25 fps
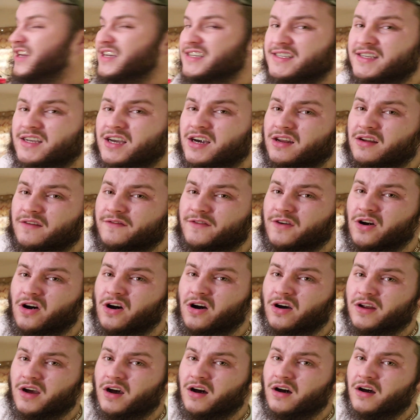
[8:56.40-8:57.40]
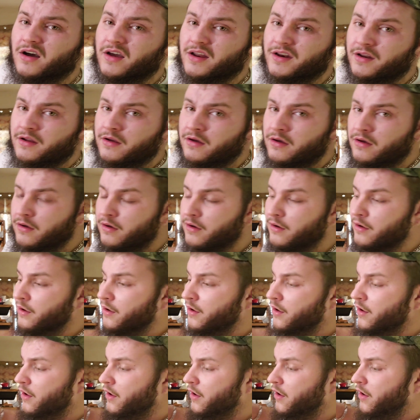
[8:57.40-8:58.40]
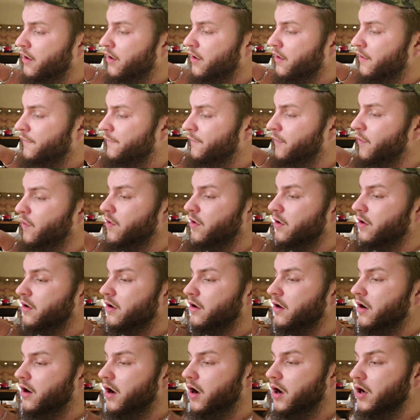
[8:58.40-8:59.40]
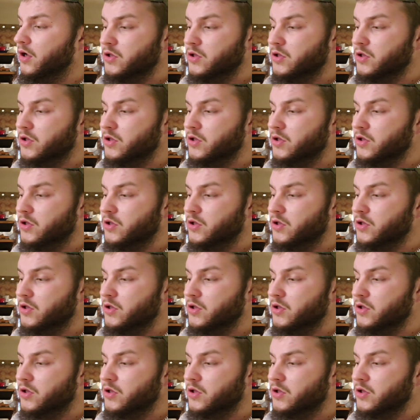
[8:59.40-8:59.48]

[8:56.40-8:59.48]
This could have gone on for